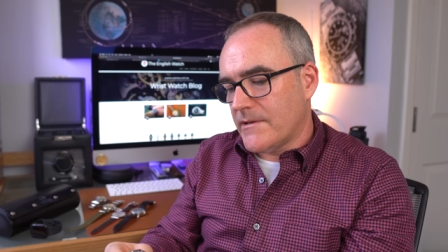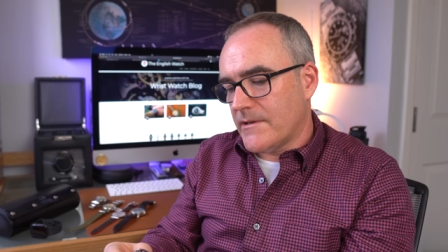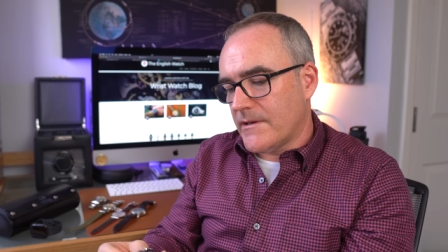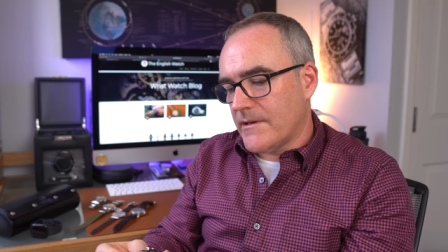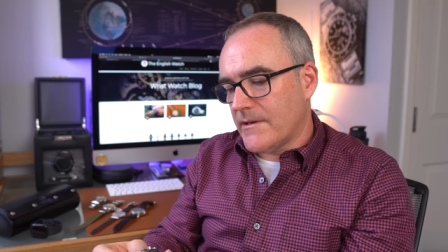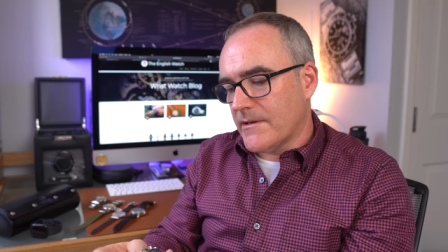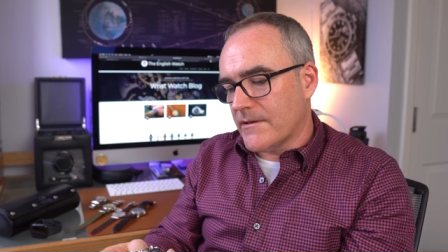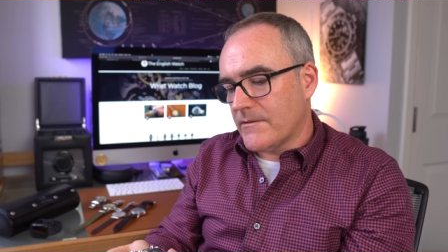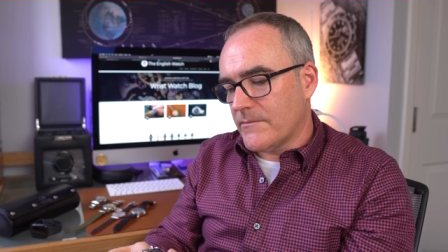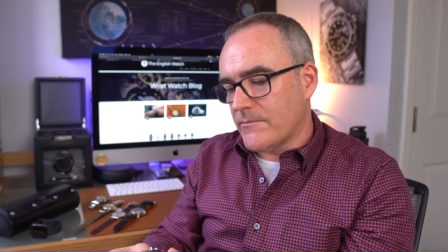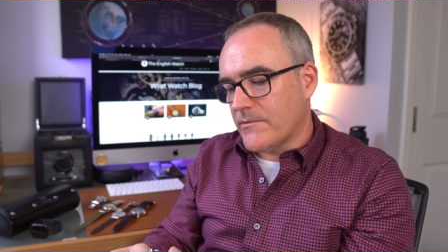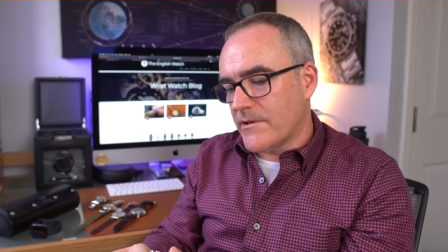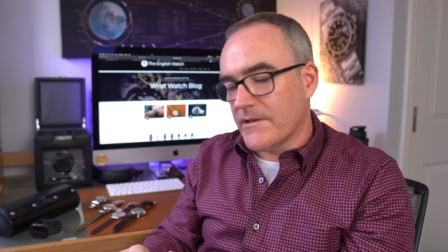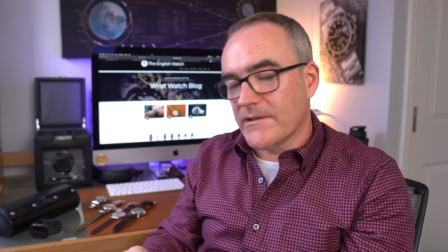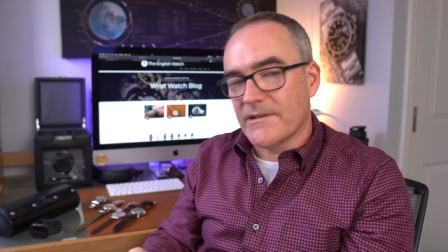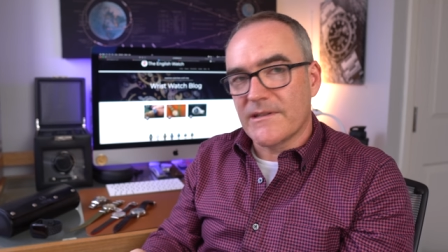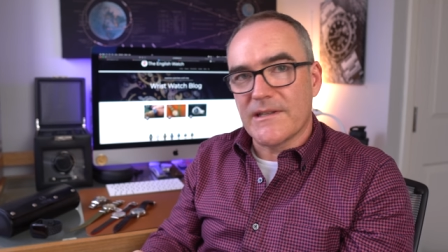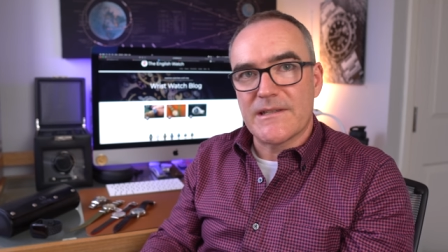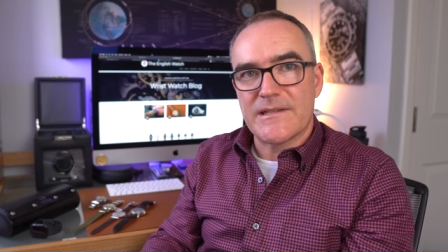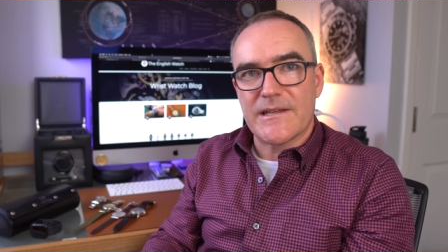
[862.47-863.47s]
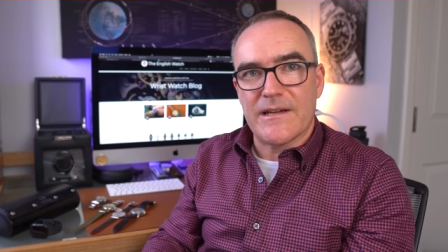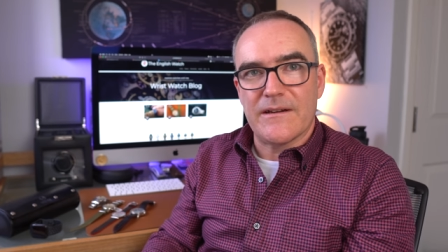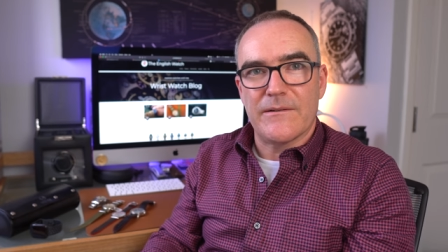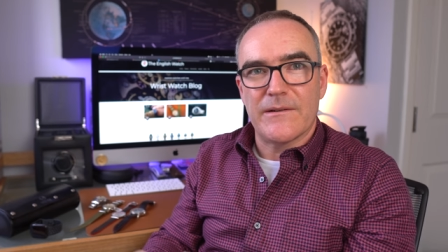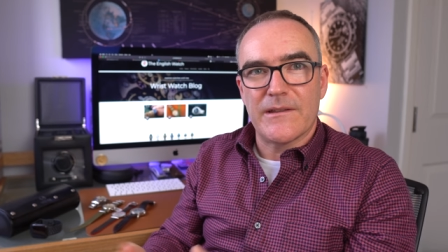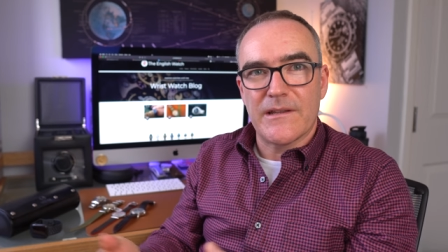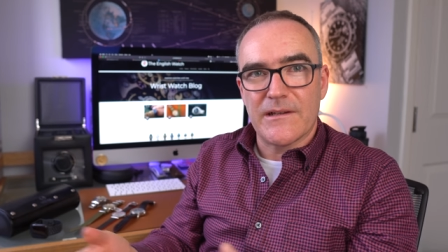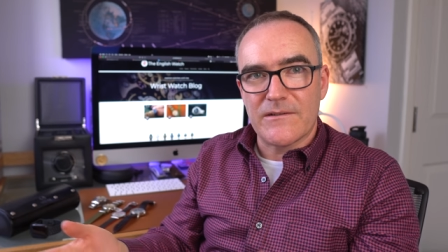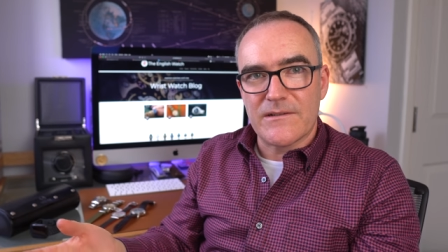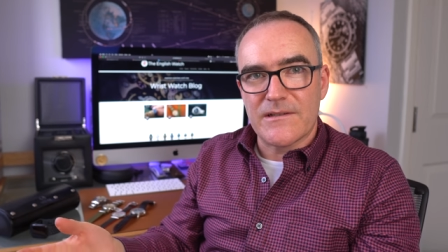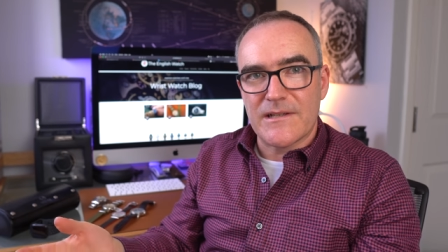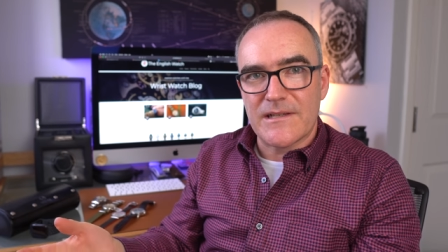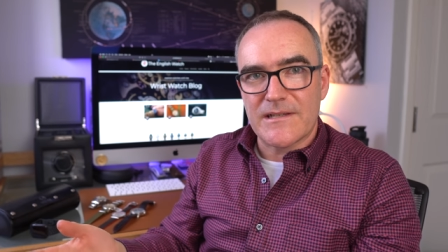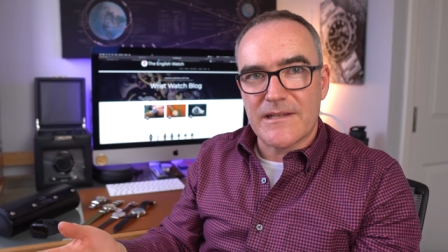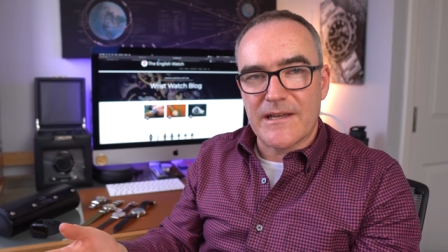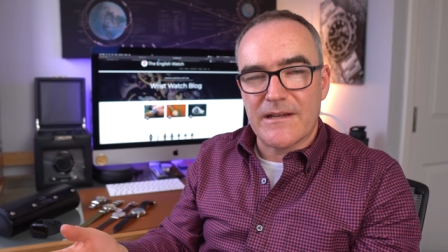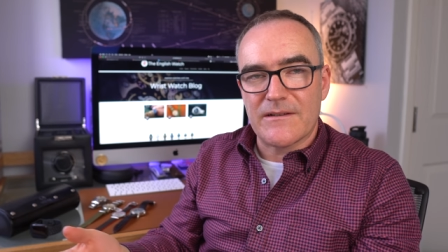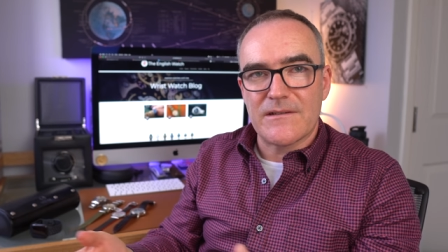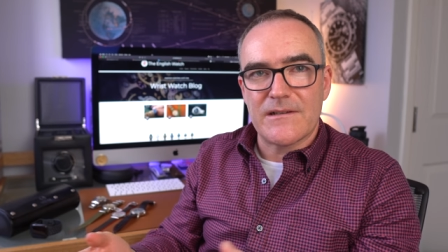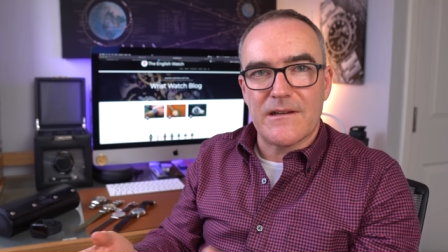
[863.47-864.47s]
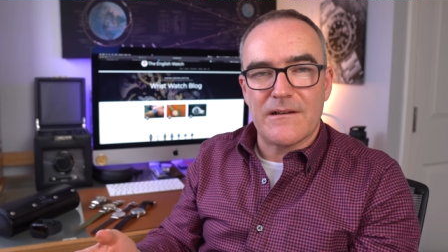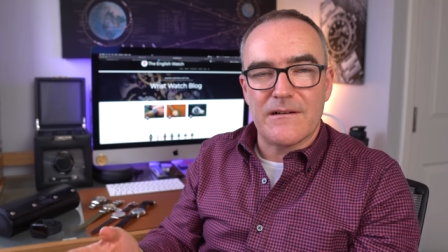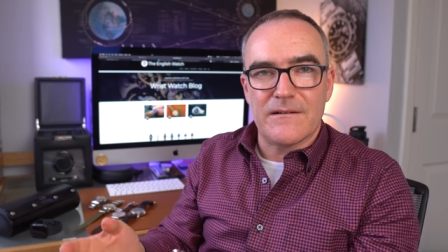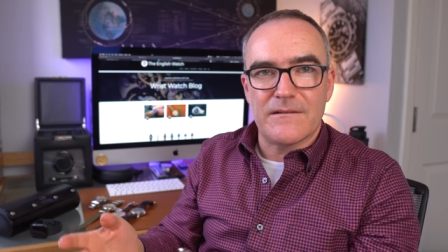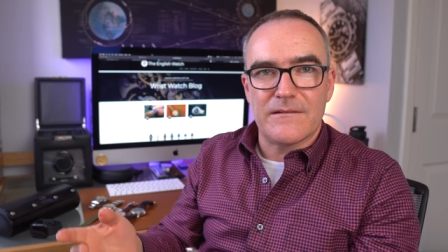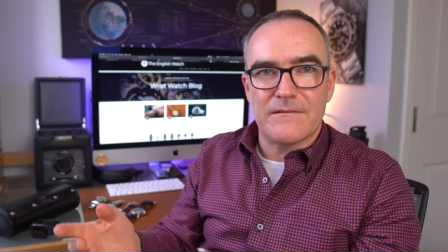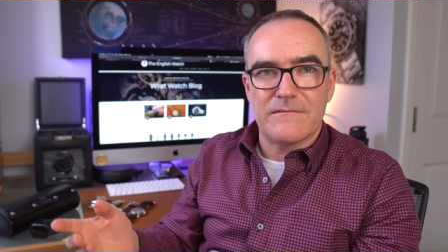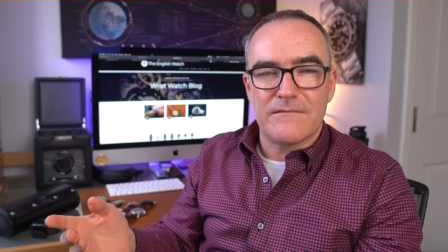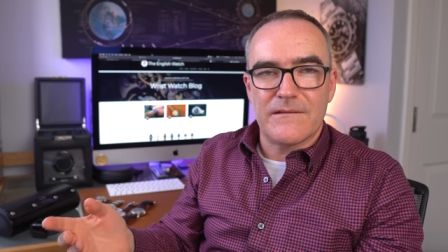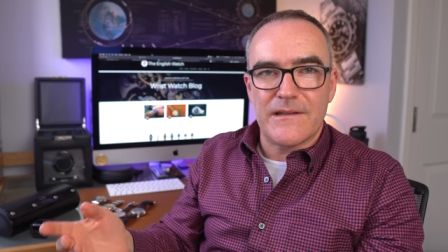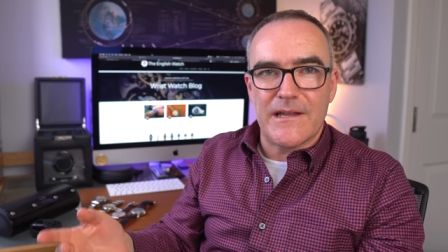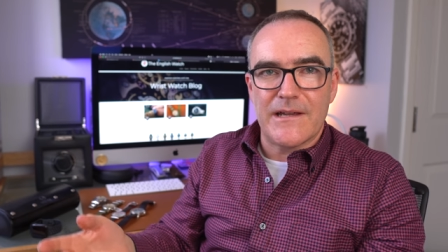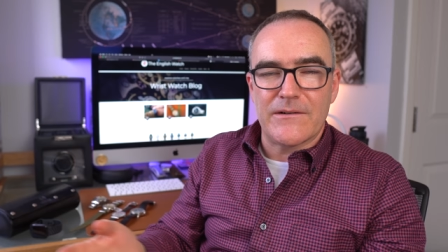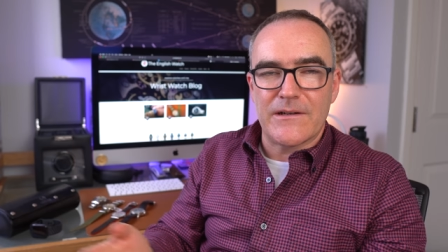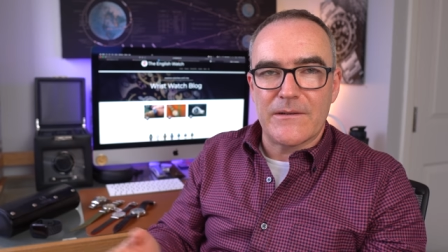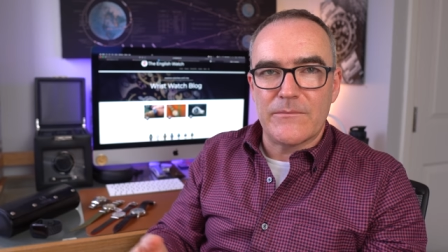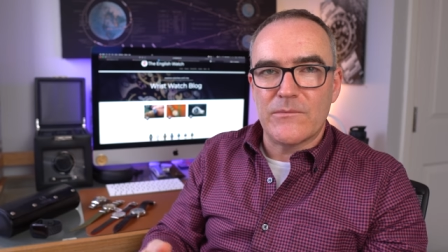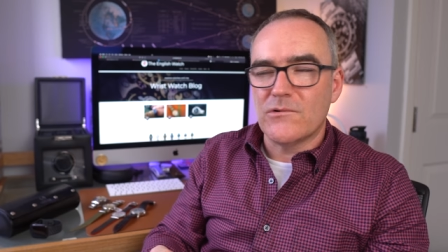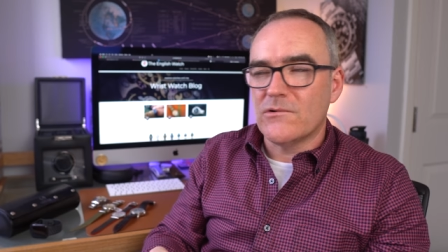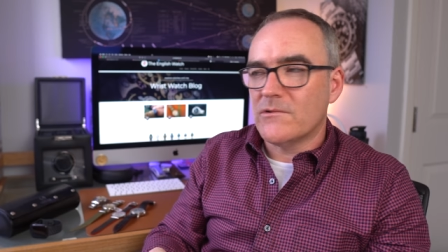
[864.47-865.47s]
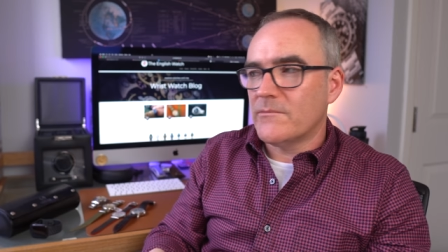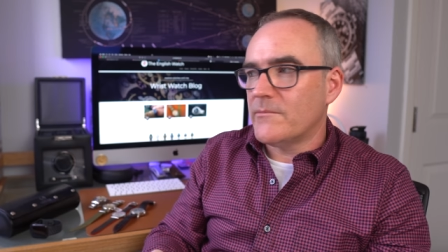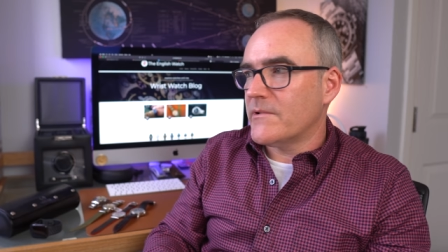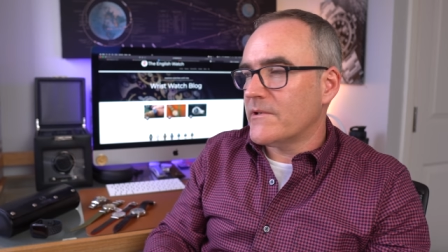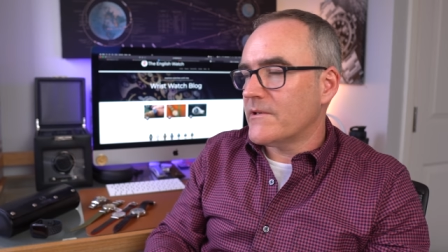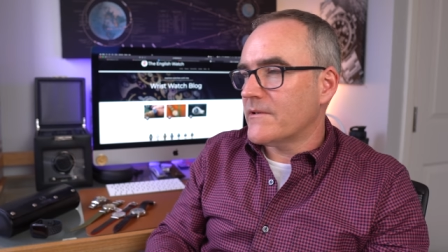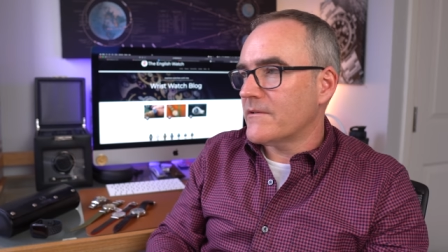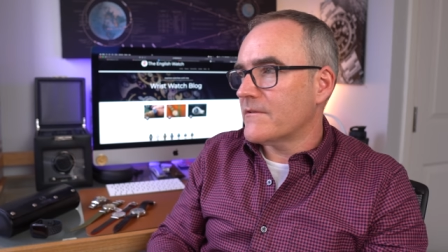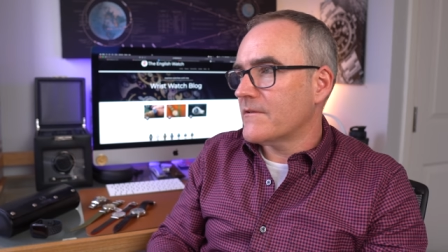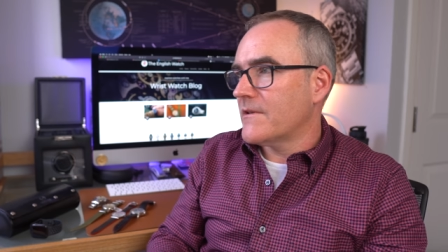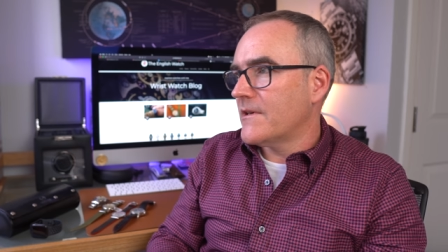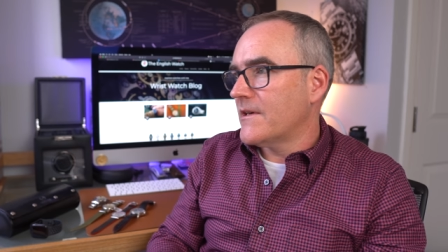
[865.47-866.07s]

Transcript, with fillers: Uh, got a pretty good discount. I mean, those discounts aren't there anymore, but